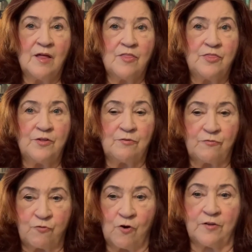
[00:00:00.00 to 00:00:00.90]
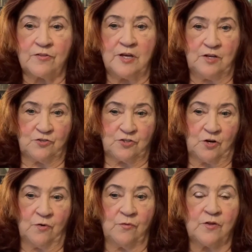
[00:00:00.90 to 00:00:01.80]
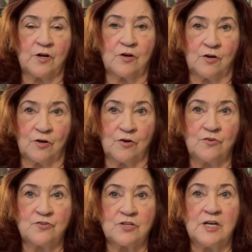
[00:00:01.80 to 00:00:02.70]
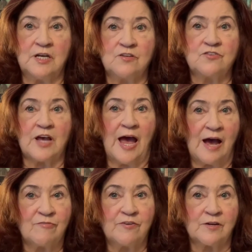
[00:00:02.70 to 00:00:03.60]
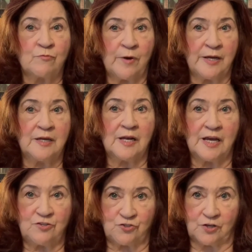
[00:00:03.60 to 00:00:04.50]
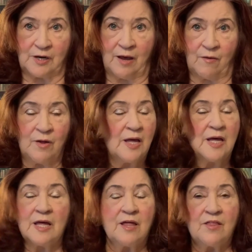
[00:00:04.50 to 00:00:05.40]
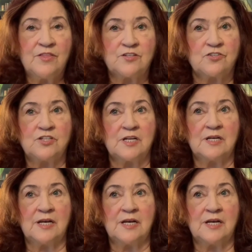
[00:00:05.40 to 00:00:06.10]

The fourth keystone that occurs is affect regulation. Now, this didn't